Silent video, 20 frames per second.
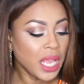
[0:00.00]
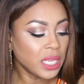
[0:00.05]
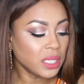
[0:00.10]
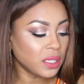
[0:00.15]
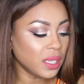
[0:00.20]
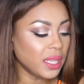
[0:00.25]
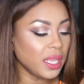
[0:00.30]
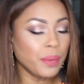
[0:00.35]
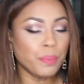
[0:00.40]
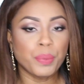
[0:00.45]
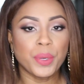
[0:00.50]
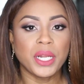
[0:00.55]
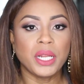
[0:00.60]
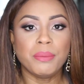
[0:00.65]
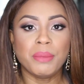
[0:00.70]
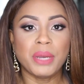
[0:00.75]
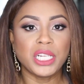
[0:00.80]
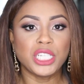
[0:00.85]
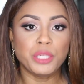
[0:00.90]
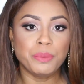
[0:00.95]
So they pretty
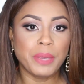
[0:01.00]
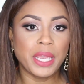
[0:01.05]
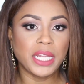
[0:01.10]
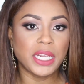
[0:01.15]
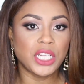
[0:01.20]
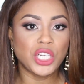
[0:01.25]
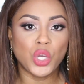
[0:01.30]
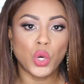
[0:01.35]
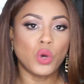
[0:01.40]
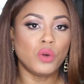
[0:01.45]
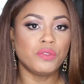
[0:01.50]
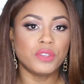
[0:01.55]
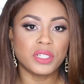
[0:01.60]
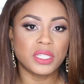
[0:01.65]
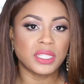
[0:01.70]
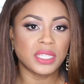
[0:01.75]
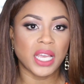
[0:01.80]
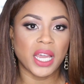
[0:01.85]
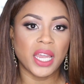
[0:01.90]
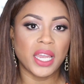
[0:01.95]
much made an
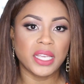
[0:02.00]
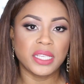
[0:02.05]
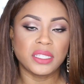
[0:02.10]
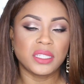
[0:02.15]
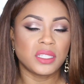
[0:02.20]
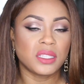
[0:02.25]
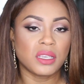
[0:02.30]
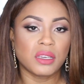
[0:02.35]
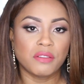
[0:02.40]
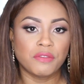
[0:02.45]
oversized